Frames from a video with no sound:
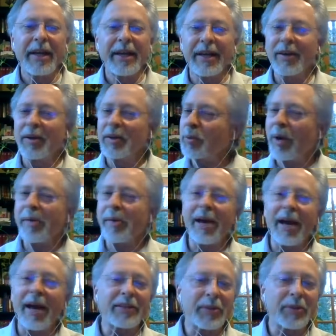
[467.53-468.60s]
It goes way
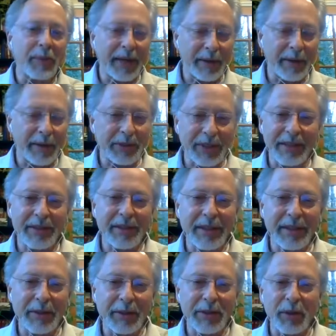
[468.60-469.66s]
back to when I was
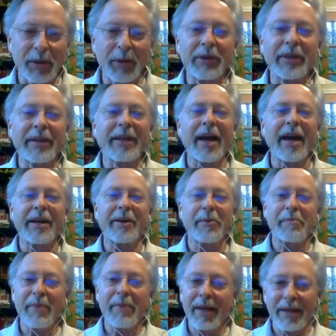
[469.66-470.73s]
18 years old and had an
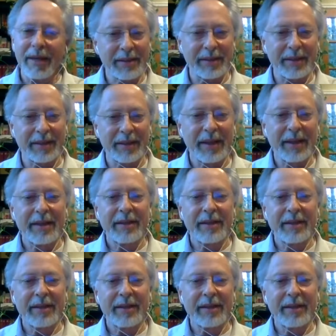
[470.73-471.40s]
amazing